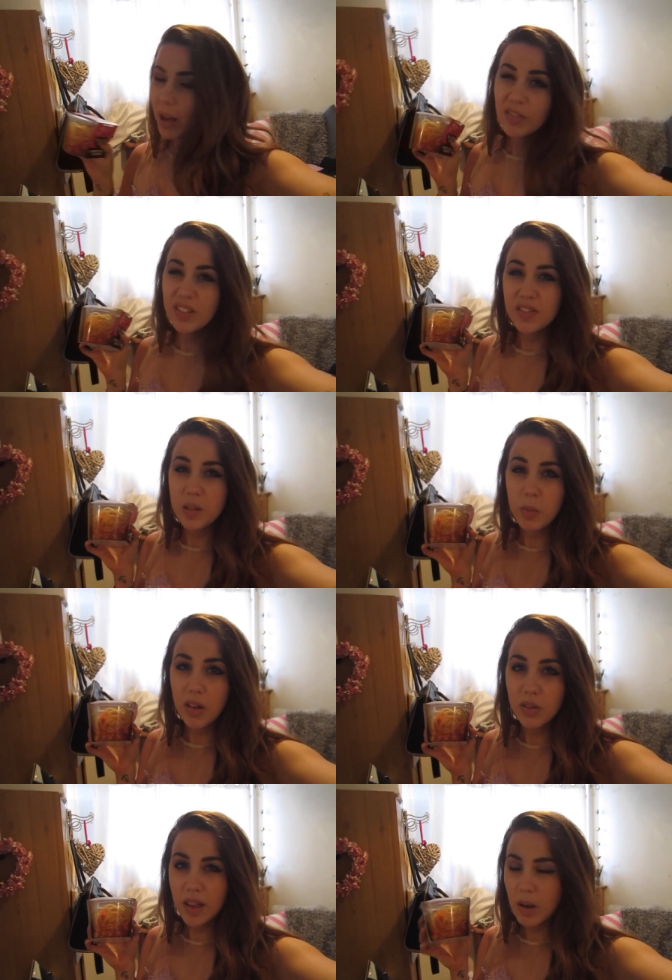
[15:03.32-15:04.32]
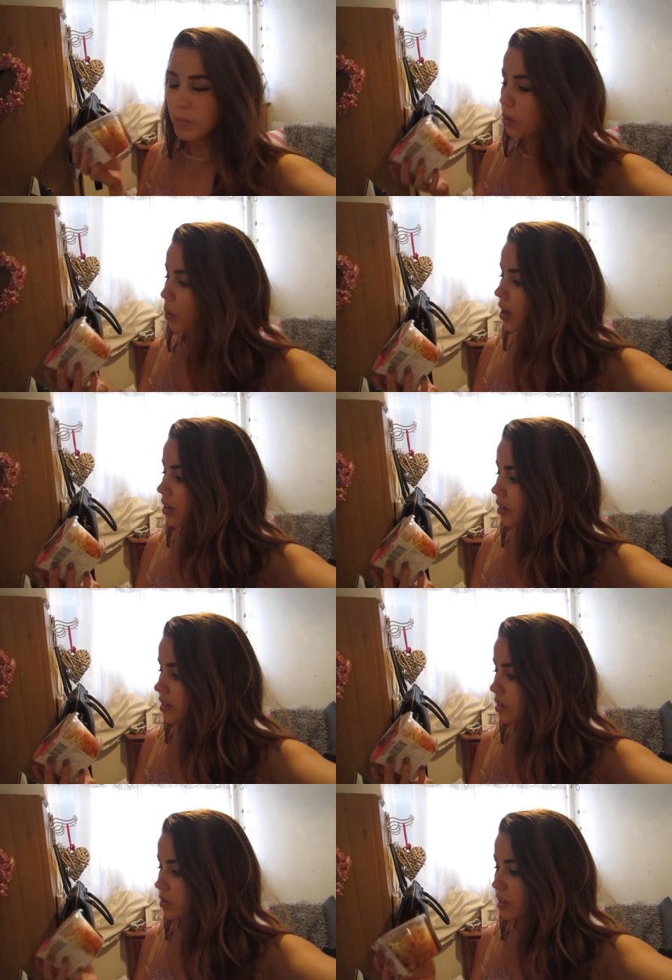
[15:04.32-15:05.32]
pound fifty, but I thought that would be quite a
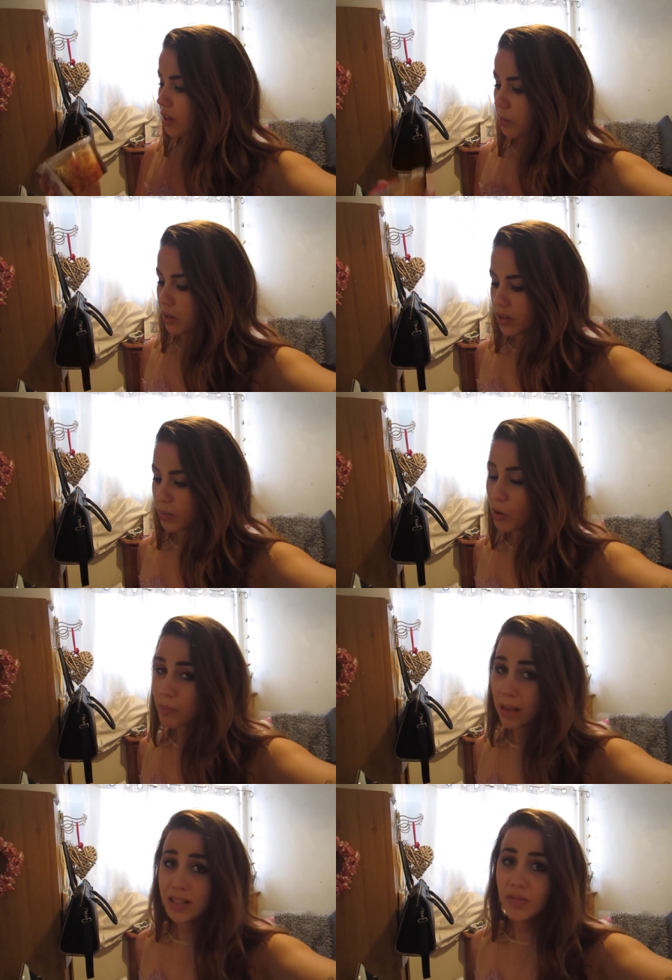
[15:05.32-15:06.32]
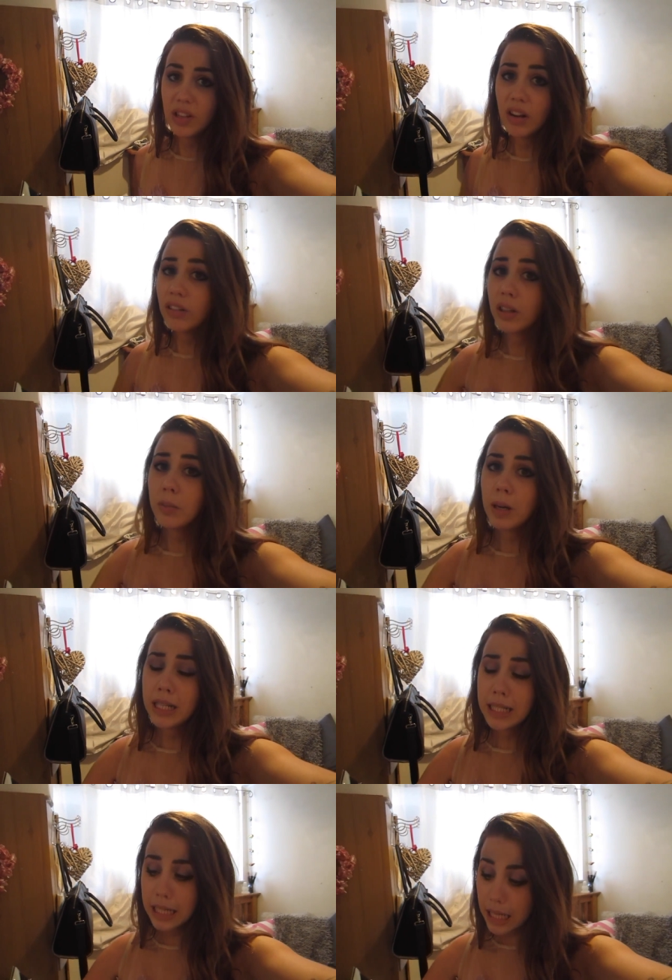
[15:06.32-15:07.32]
nice little dinner because I'm not massively hungry, but I
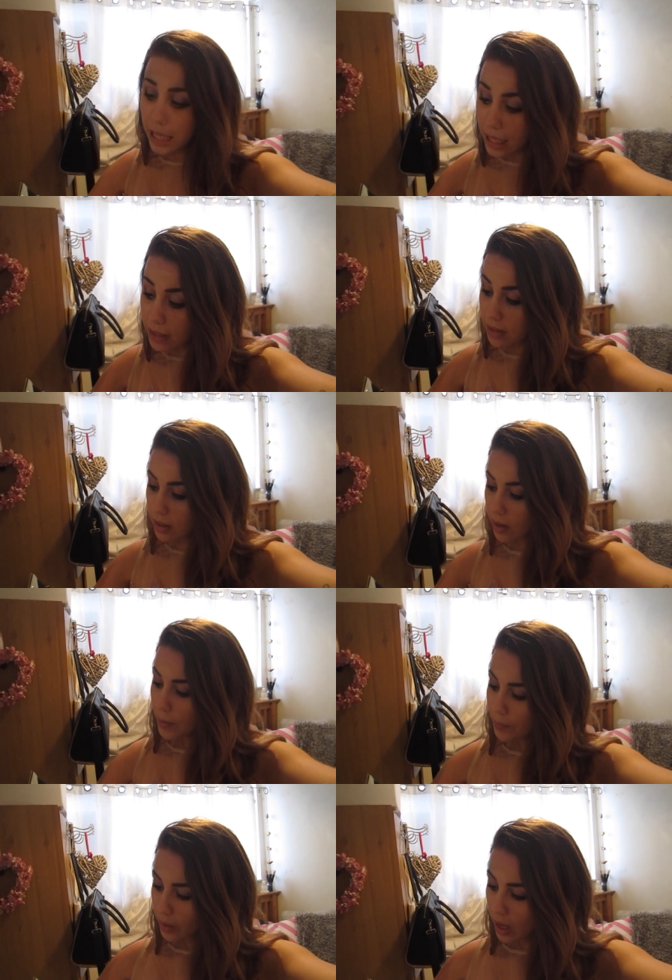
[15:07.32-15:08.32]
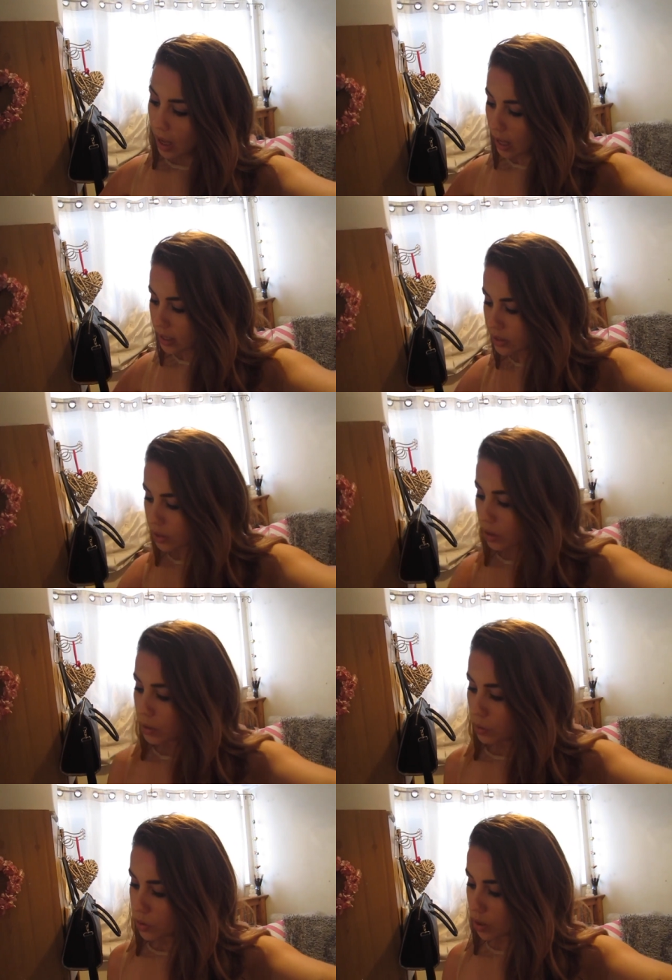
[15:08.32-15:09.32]
need to eat. And I
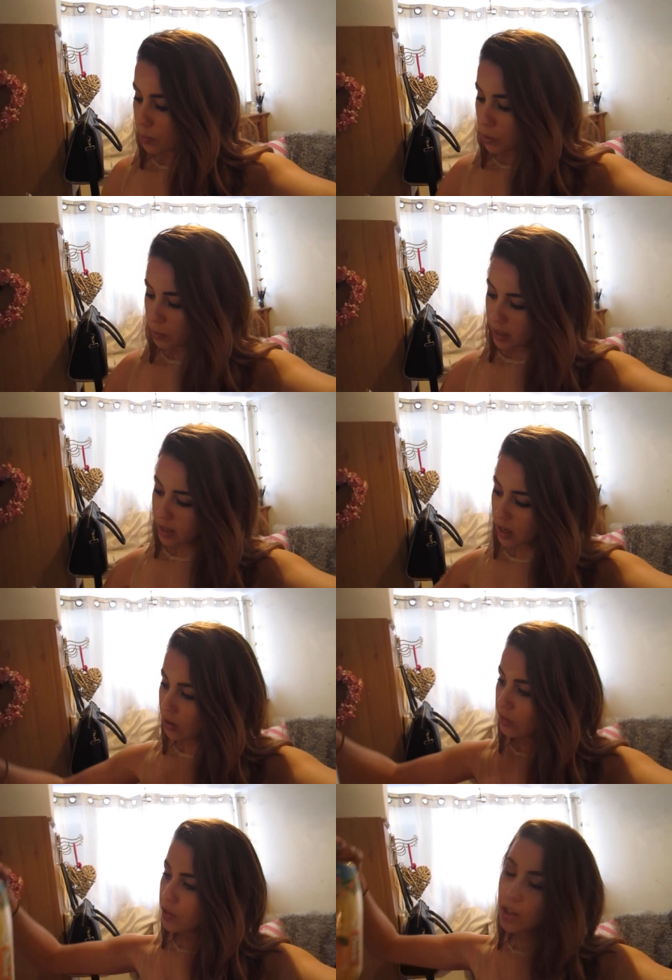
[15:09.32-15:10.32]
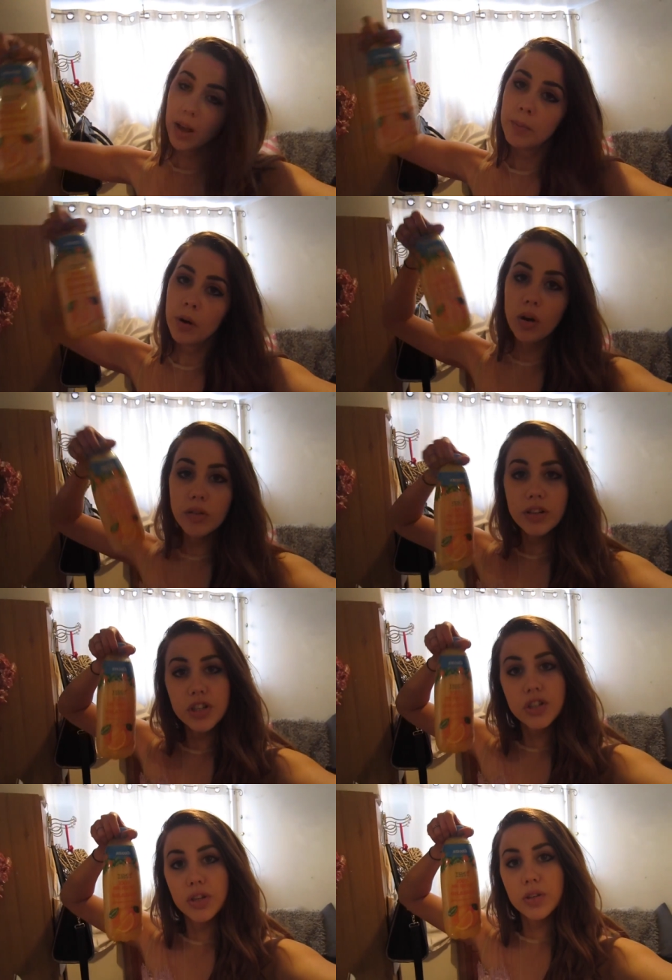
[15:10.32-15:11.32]
also bought myself some
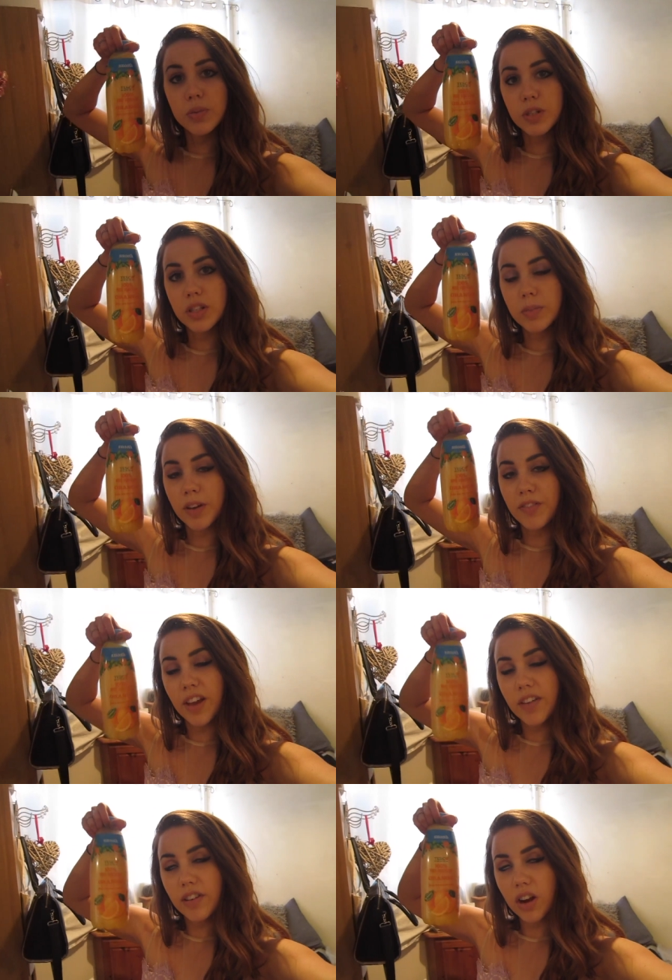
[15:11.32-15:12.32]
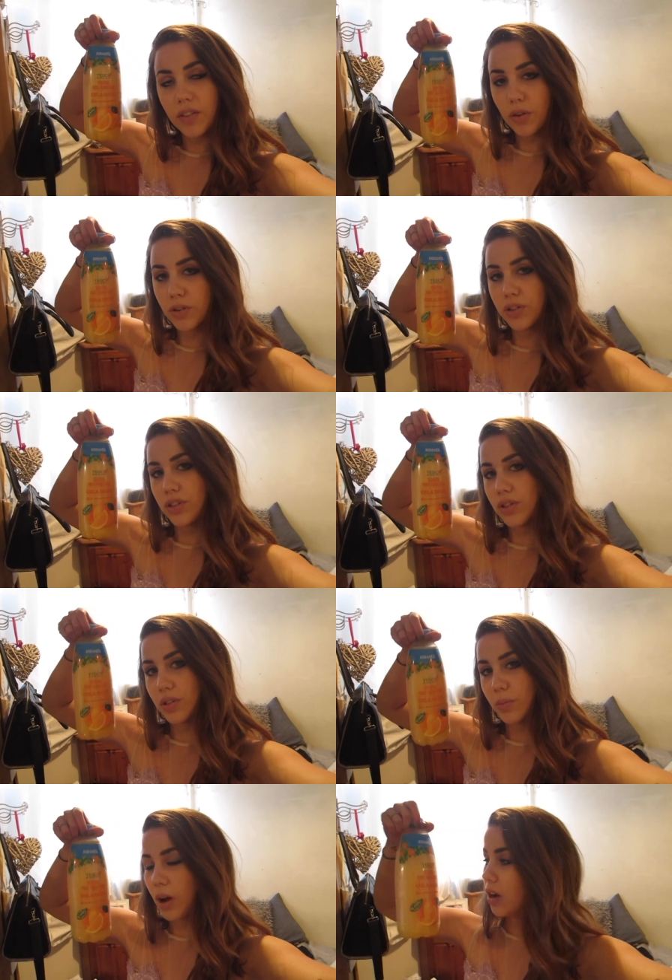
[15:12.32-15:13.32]
orange juice, which is my favourite kind of orange juice in
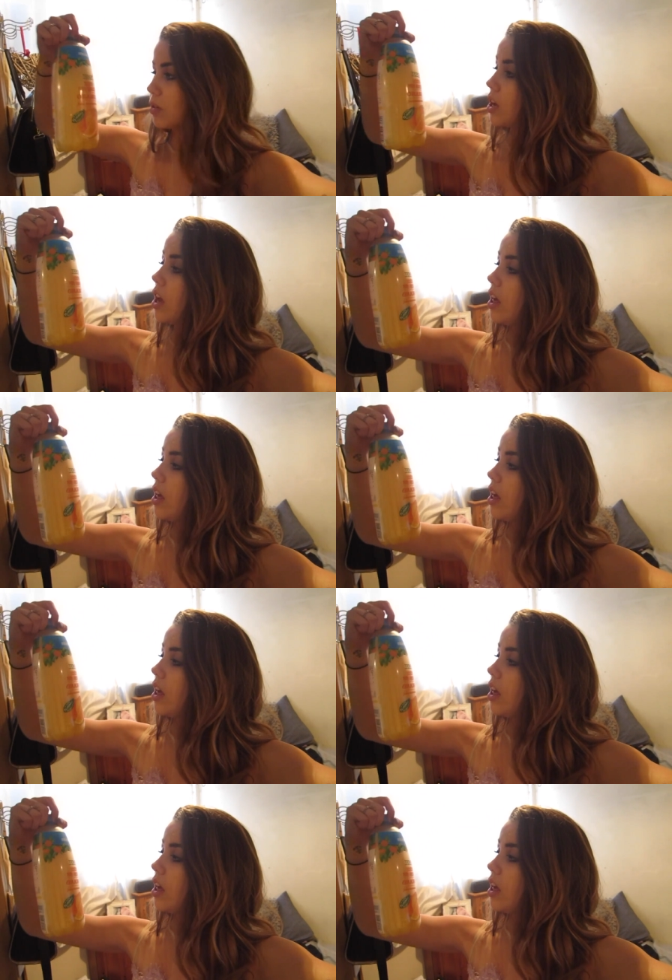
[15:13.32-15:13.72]
the world.